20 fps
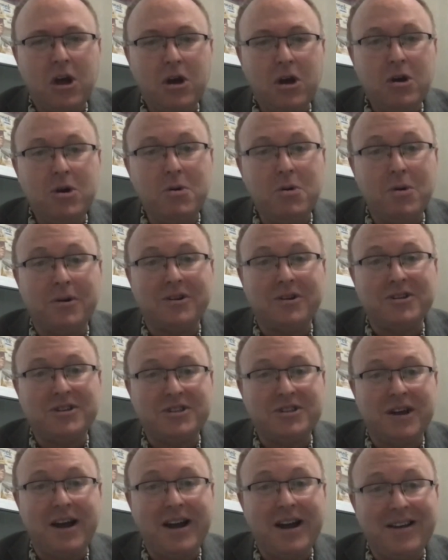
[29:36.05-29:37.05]
who are
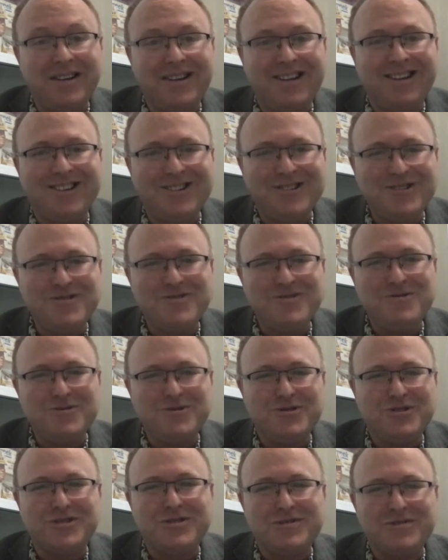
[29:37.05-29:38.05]
deciding
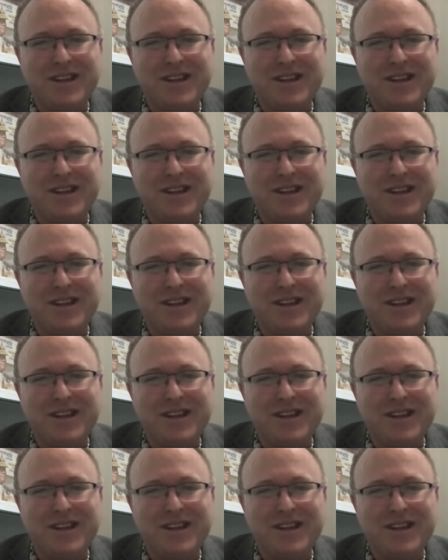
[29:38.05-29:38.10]
who's